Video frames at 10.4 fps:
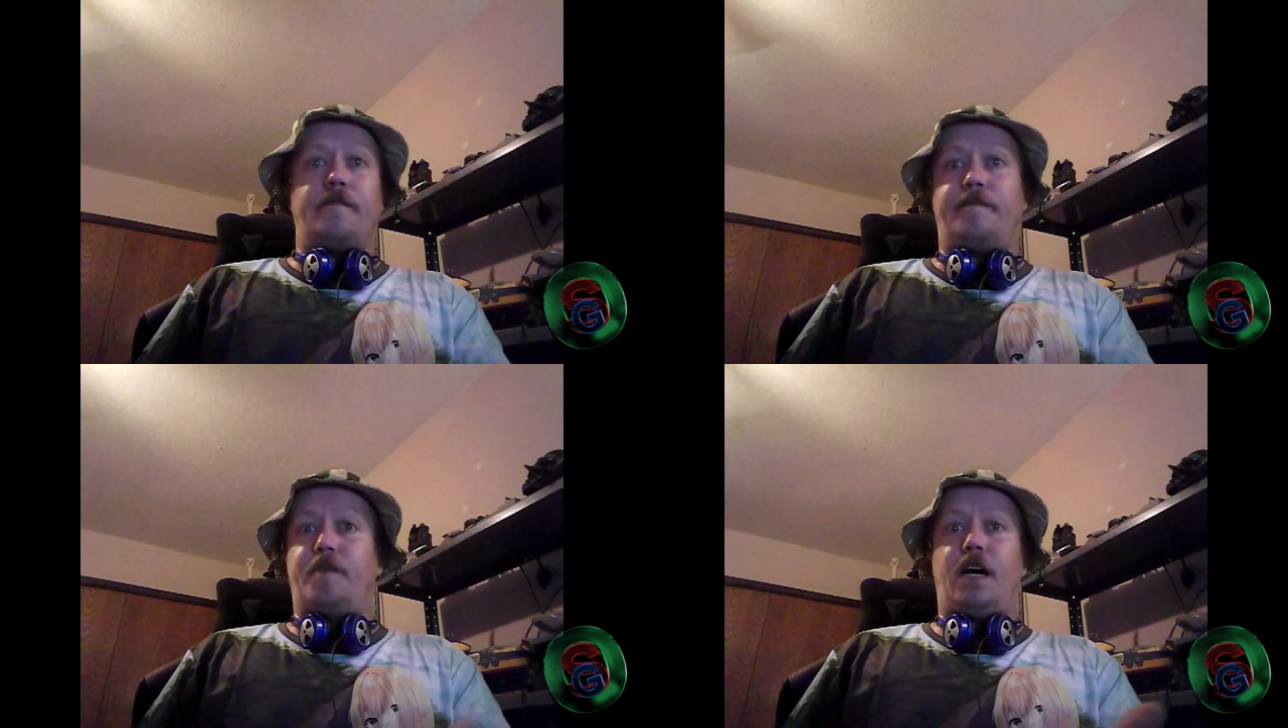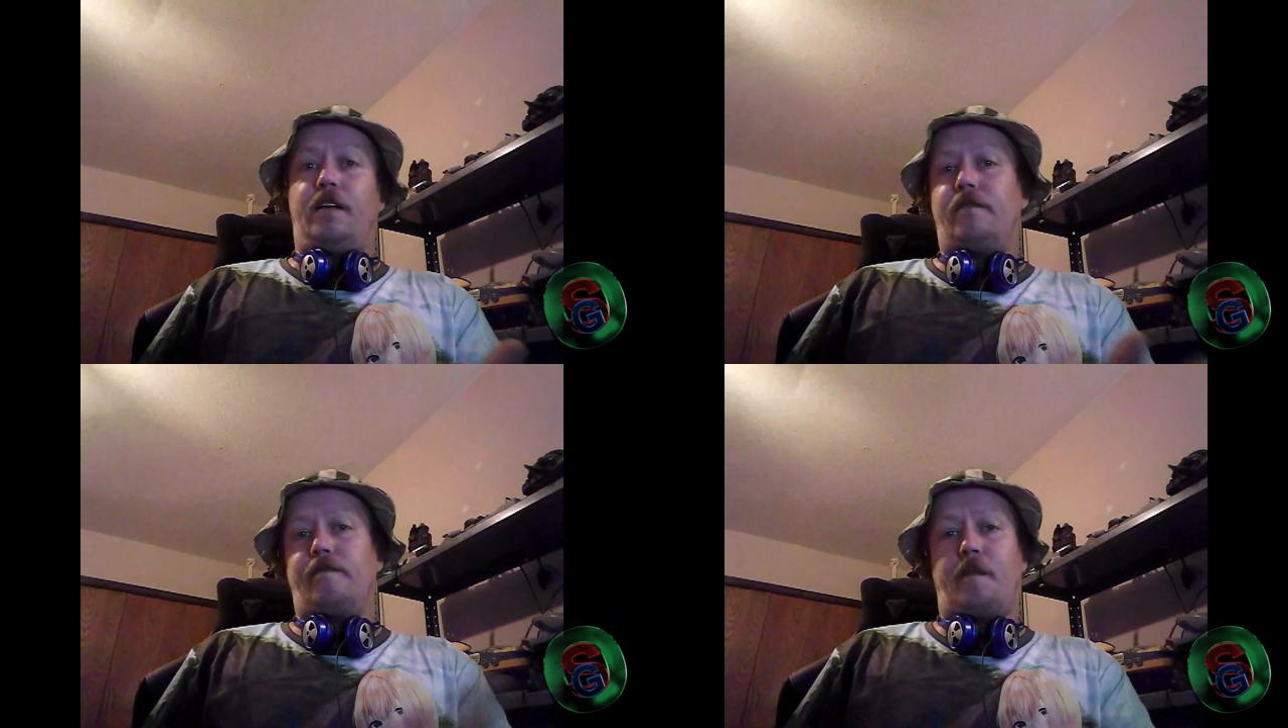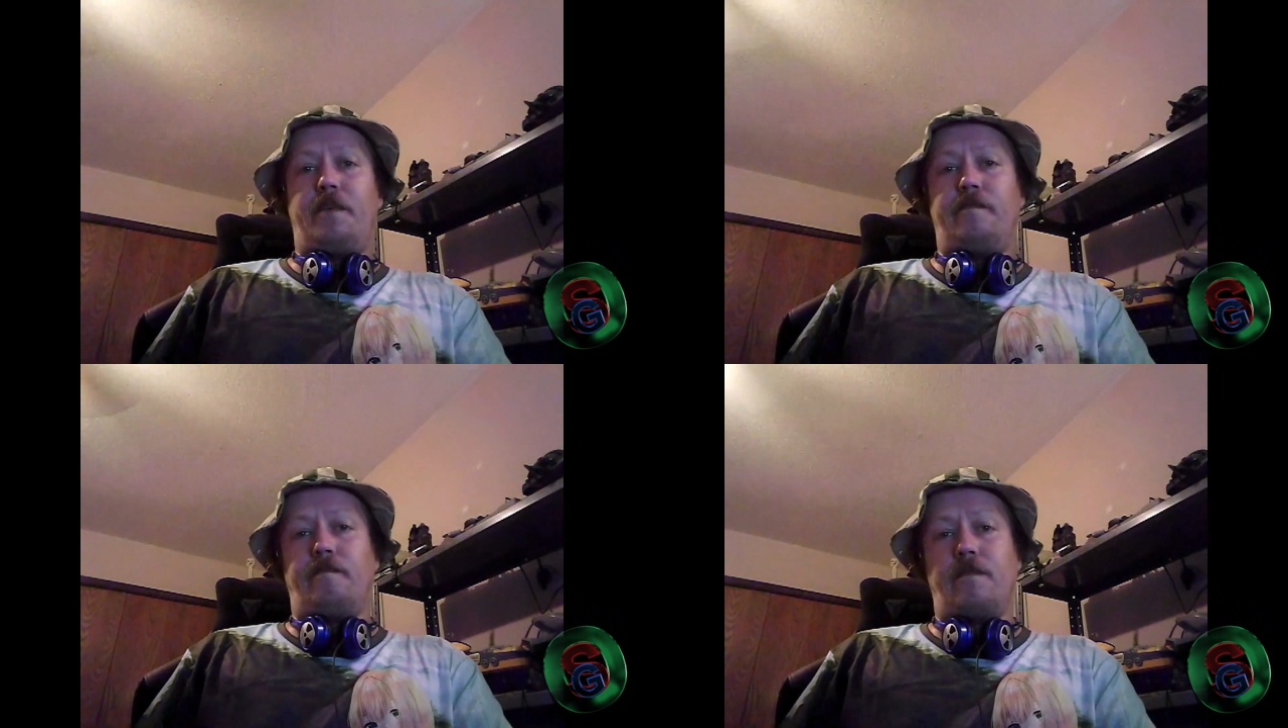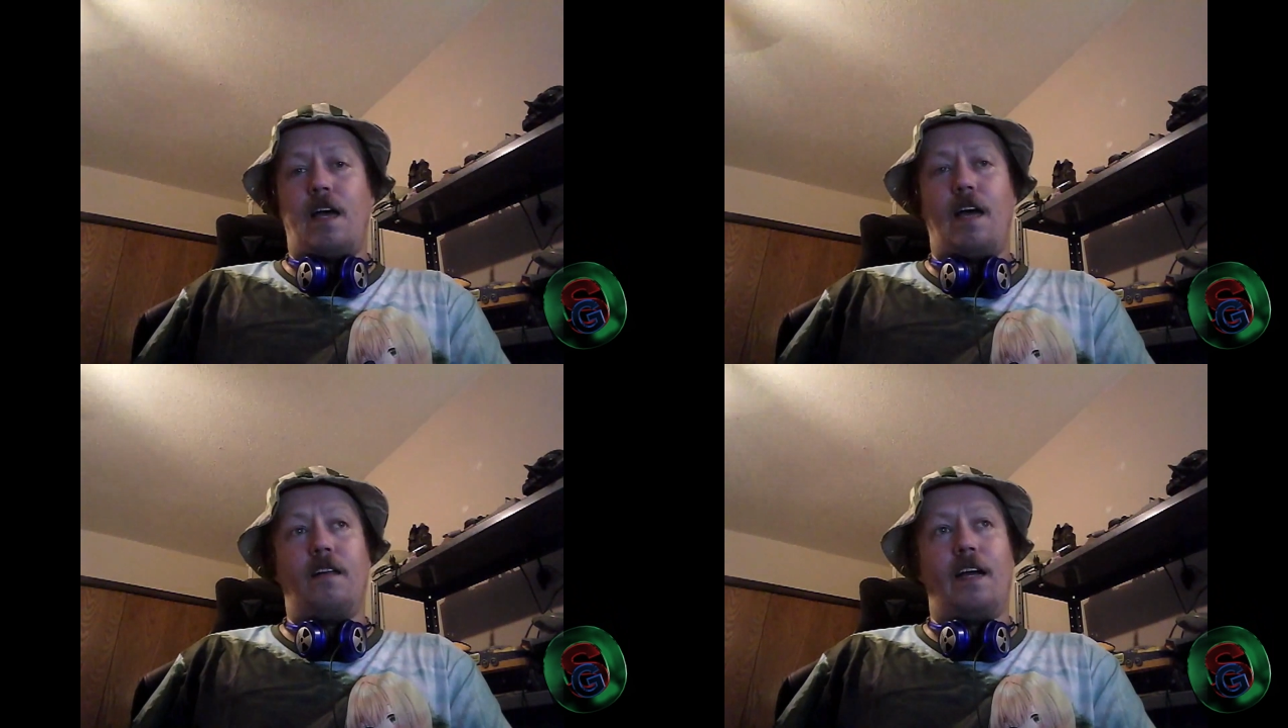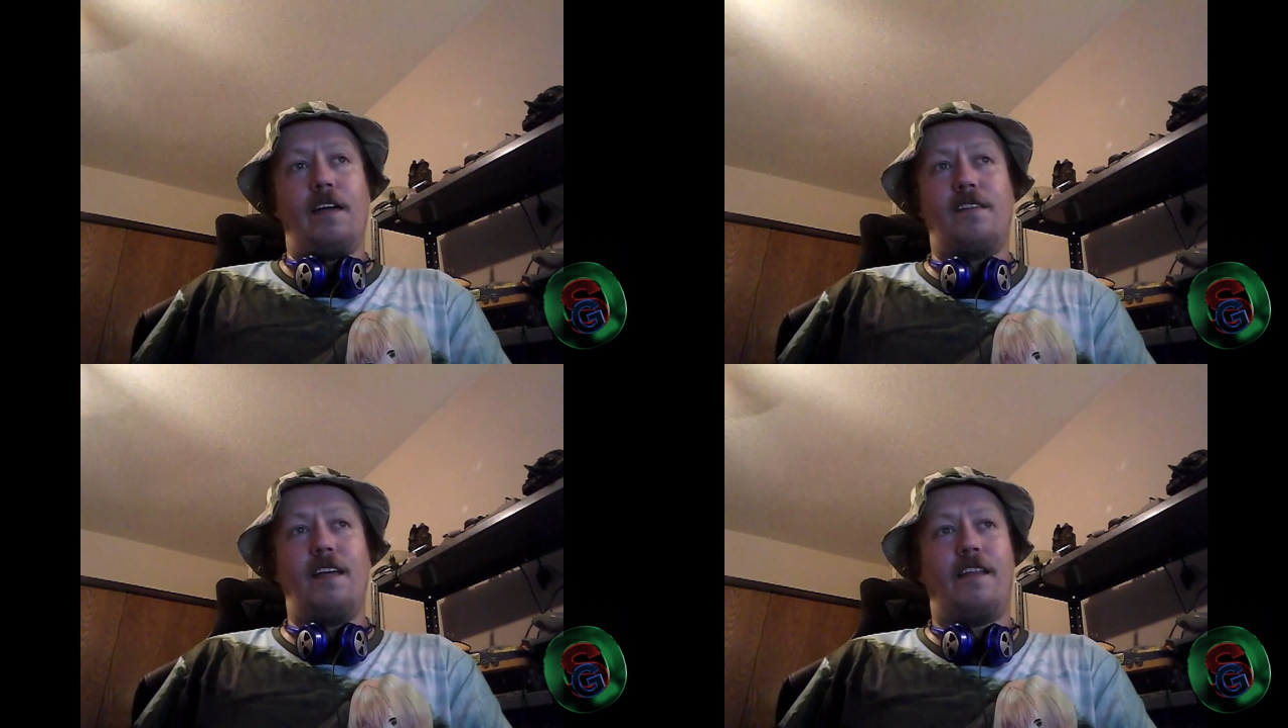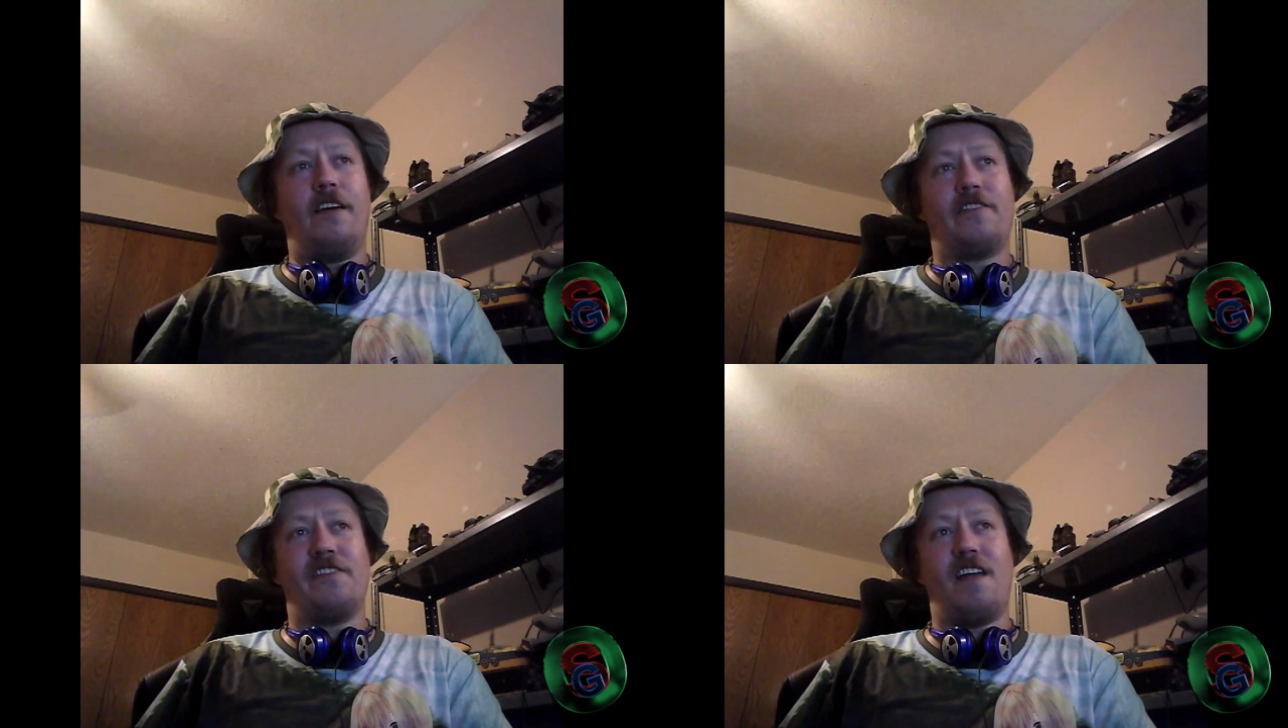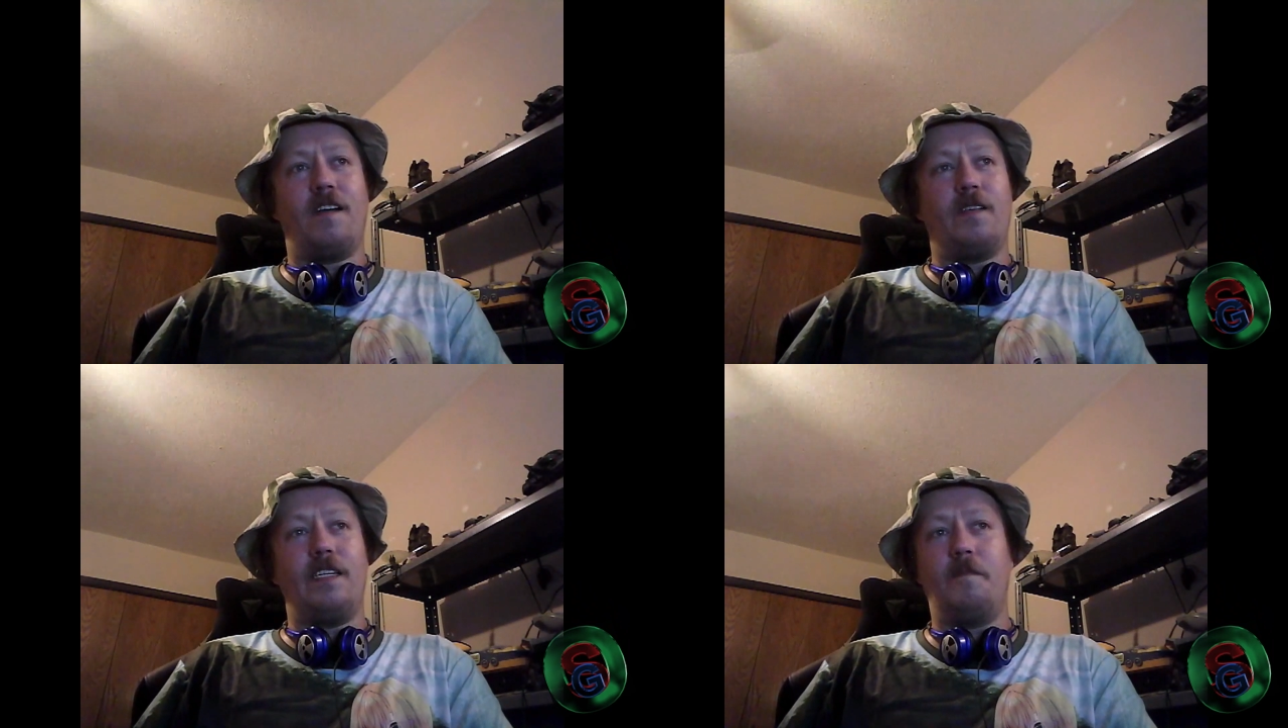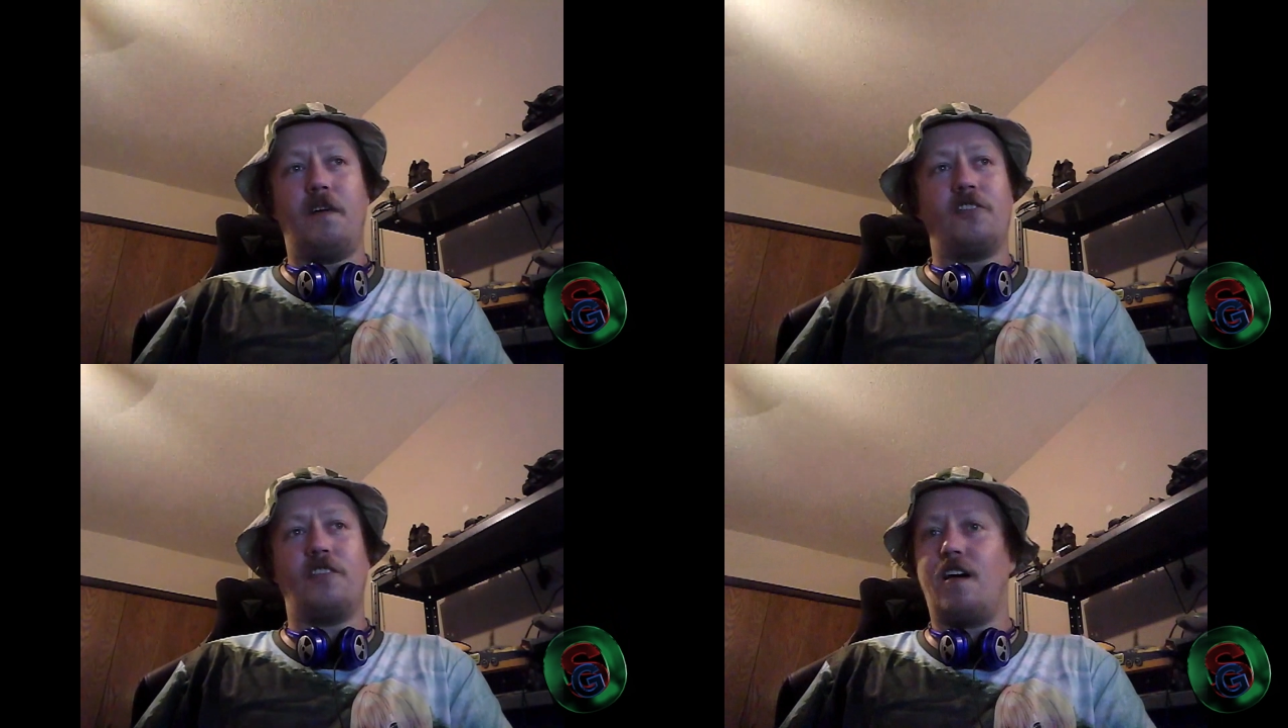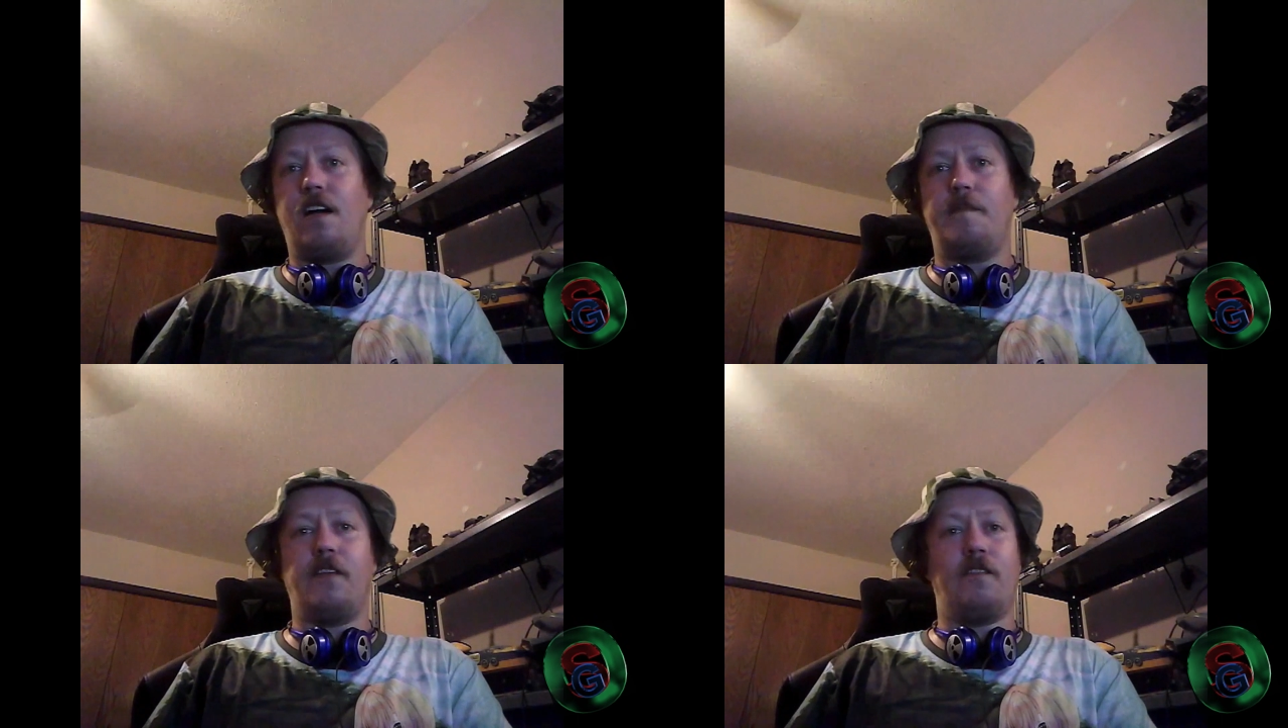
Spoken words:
But I mean, hell, like I said, there's not really much to talk about.